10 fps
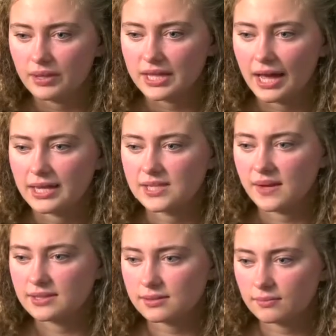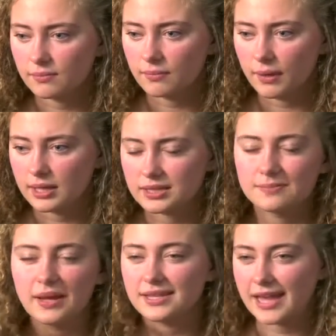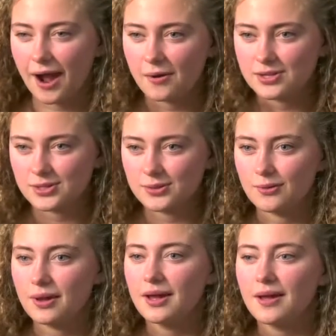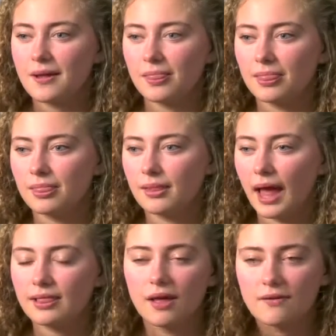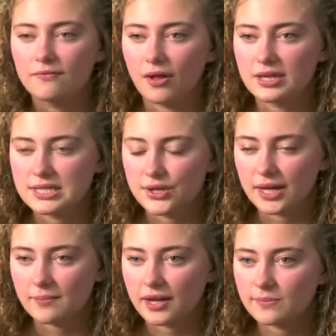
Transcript: but that expands, expands out into I love volunteering in my